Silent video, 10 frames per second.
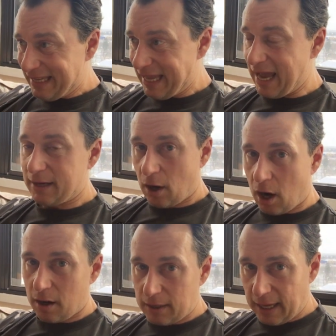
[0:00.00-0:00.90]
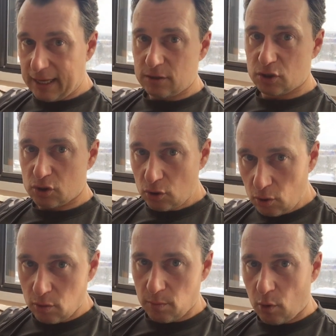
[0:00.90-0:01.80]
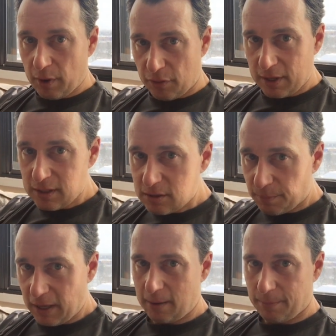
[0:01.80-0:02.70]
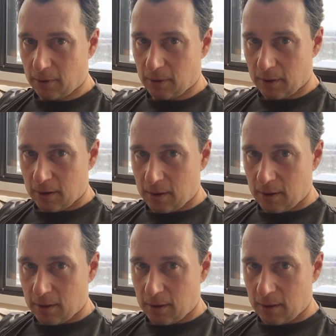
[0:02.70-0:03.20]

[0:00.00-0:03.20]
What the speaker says: Get on a Zoom with these people.